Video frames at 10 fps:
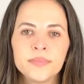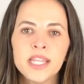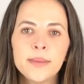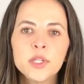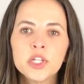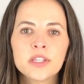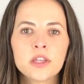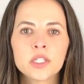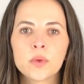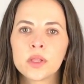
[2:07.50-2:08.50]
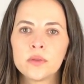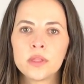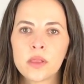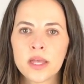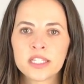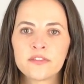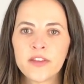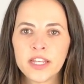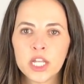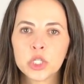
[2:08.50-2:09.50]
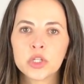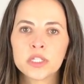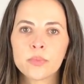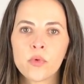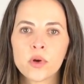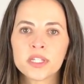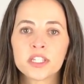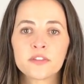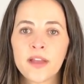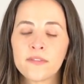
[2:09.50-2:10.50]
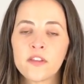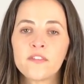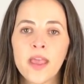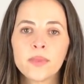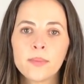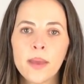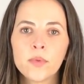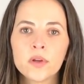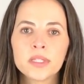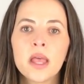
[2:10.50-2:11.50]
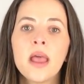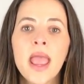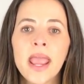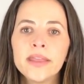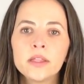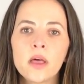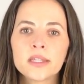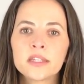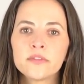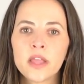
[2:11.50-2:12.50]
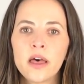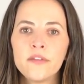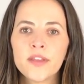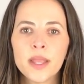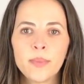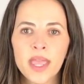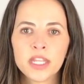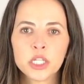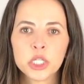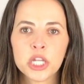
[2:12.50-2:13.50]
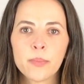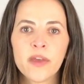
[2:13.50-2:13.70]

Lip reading: Damages also include the loss of financial support to surviving family members and the loss of love, companionship,